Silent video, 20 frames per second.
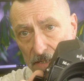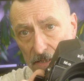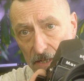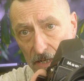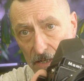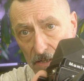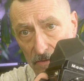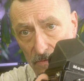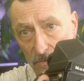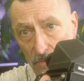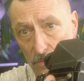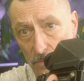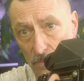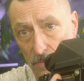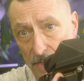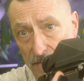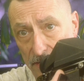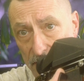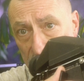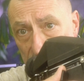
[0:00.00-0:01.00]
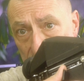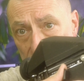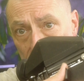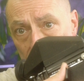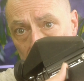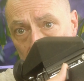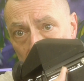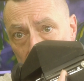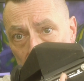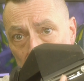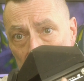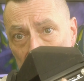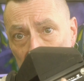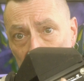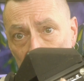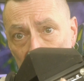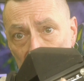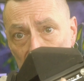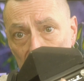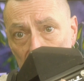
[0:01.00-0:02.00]
done already by
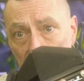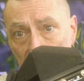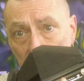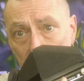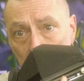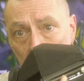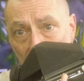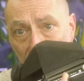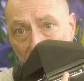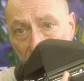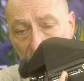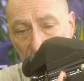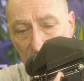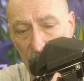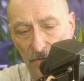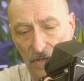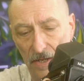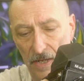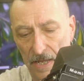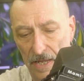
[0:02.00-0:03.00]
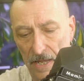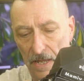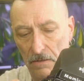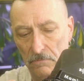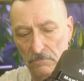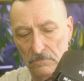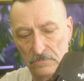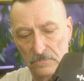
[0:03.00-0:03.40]
this big lever here.